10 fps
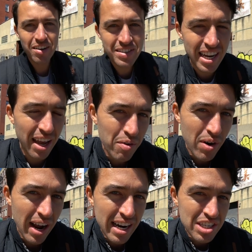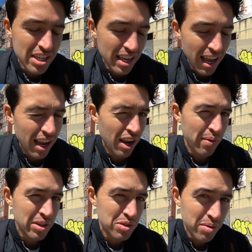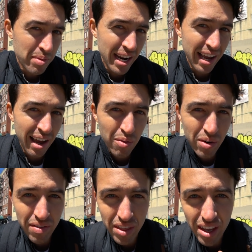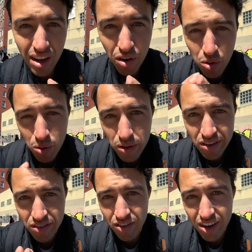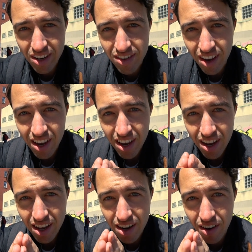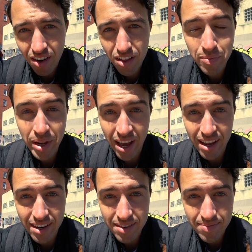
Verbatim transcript: off today, we're actually going to a meeting at one of the coolest streets in all of Manhattan.